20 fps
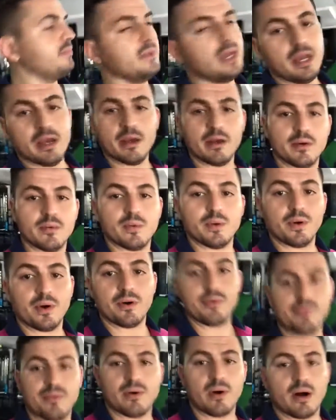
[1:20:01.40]
yeah, we're
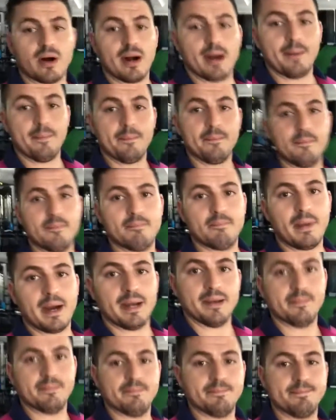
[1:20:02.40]
off. All right,
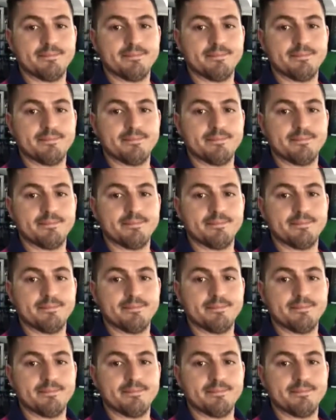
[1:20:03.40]
bye.